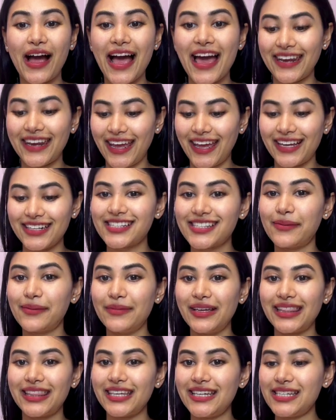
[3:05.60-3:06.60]
ahead and
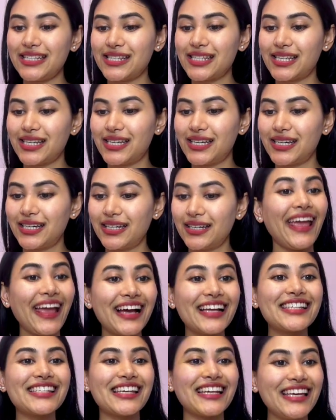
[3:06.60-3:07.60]
submit this.
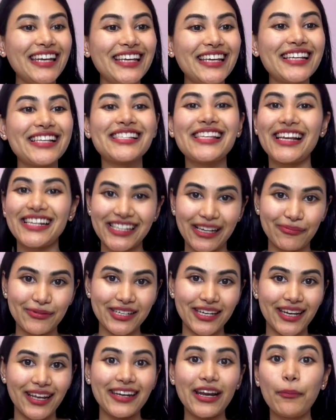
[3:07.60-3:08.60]
And it is
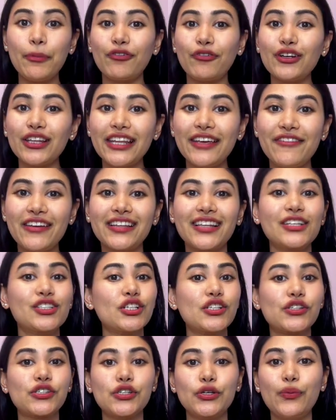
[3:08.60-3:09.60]
accepted. Now before leaving, let's
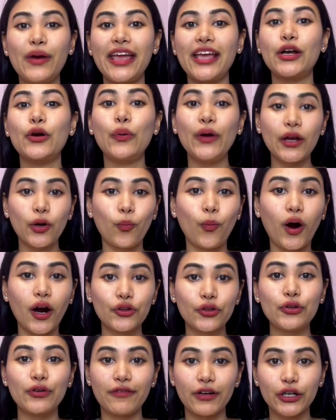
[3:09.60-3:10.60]
just do a quick
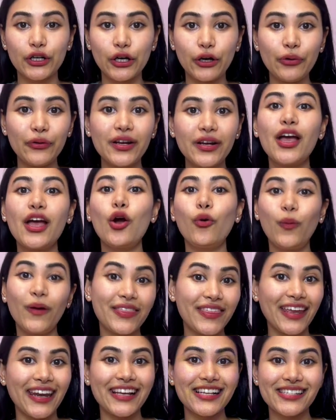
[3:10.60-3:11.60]
walkthrough of our code
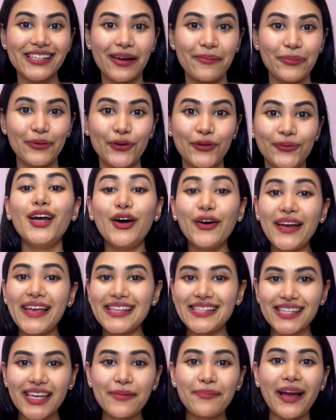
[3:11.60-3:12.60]
with an example. Okay,
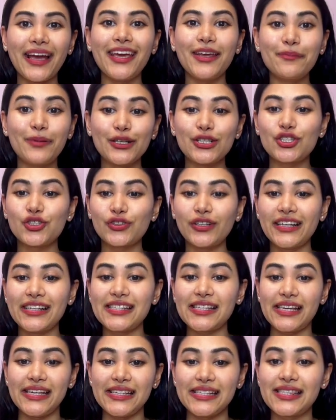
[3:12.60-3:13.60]
say my input strings
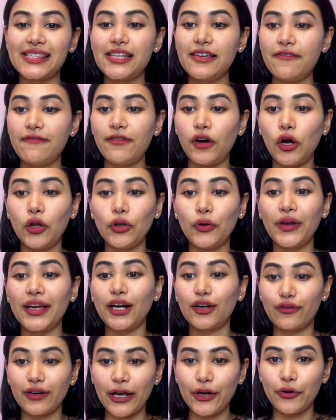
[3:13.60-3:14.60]
is the following
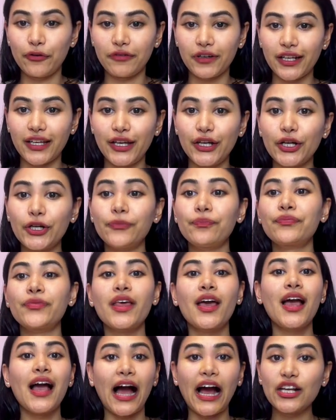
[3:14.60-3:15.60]
array over here.
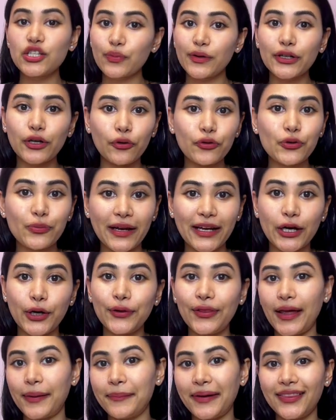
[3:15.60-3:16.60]
I just want to go through my
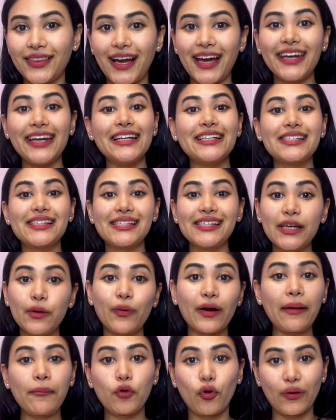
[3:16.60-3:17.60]
code line by line and see
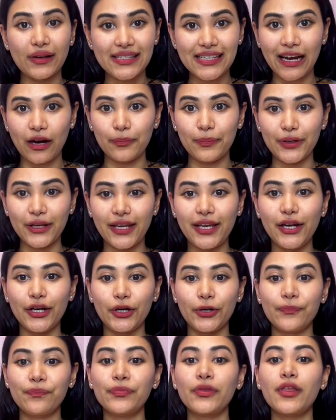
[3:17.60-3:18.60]
what I'm going to output
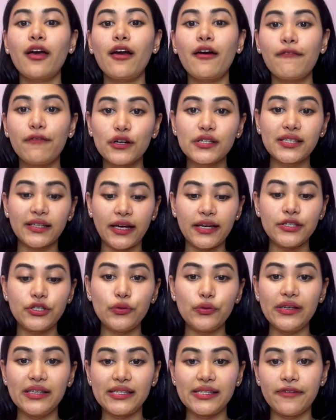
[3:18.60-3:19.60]
here. First thing I
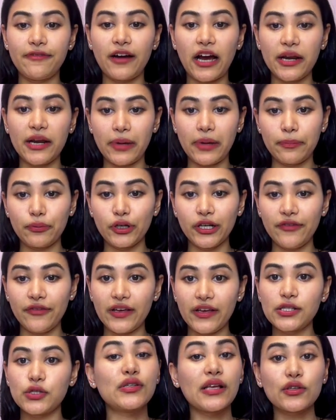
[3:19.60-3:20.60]
do is define my
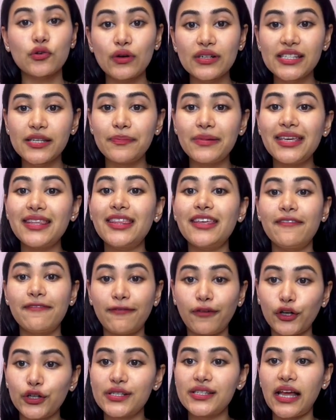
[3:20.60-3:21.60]
prefix. So that's going to be the
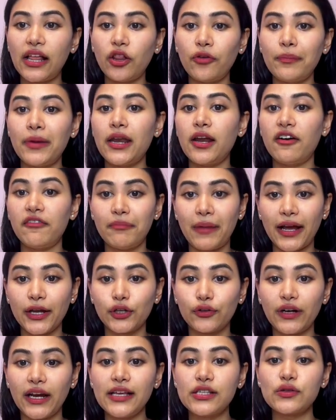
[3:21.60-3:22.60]
first element of my
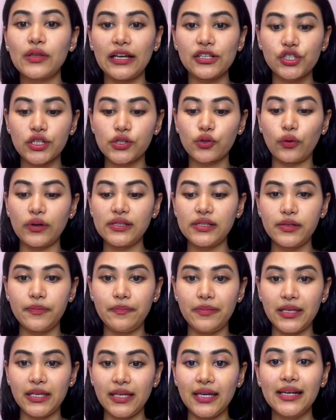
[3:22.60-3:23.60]
array. So that's just going to
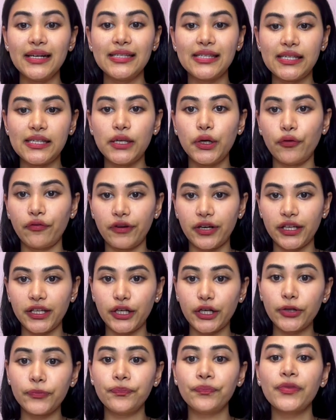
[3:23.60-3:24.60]
be T over
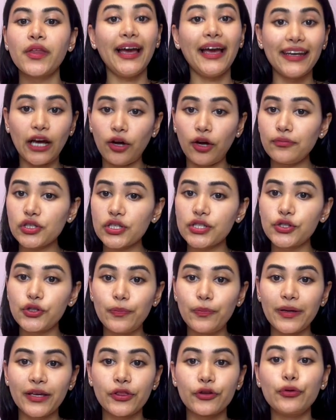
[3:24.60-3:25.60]
here. And now I'm just
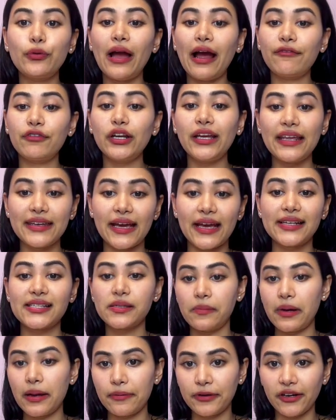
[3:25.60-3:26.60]
looping through every index
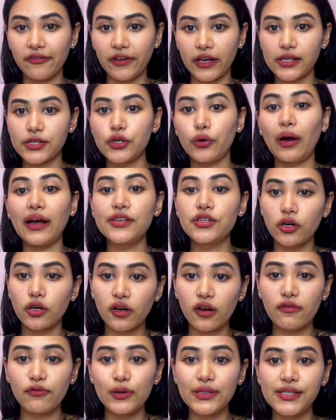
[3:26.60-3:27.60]
in my prefix. So I start
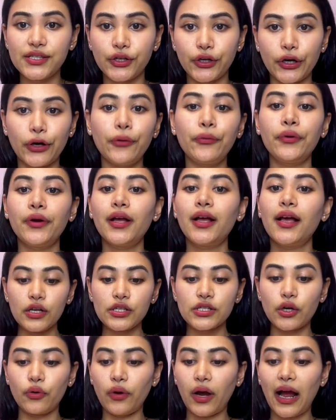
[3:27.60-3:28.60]
off with 0.
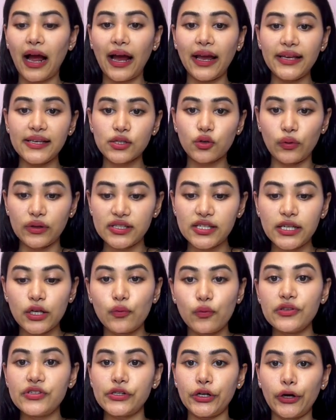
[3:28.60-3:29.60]
So I is going to
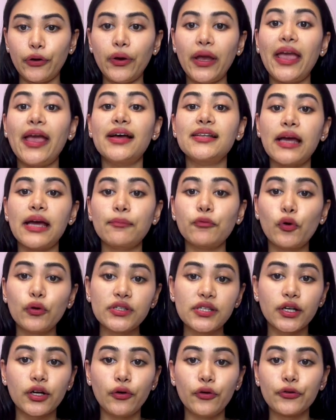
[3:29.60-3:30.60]
equal 0. And I'm going
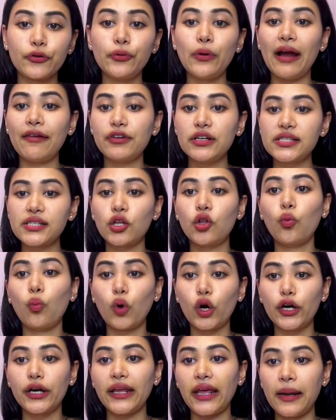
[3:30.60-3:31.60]
to go through every single
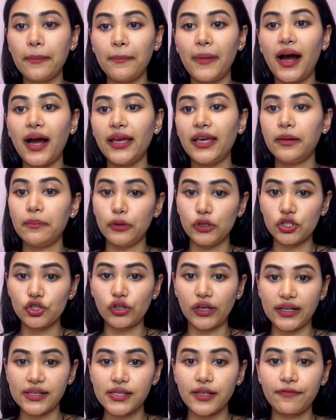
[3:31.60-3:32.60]
word in my input
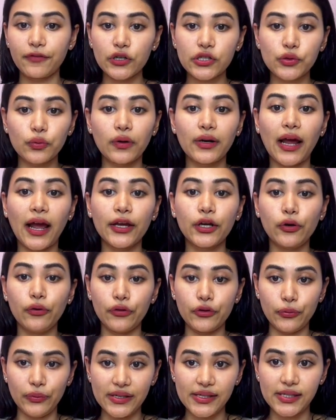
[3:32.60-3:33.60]
strings. The first one I go
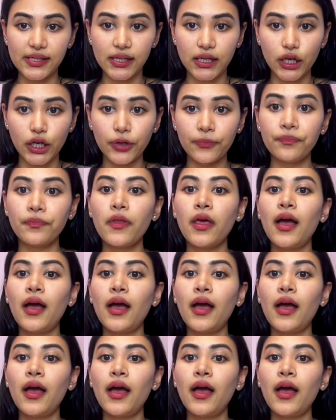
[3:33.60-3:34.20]
through is here.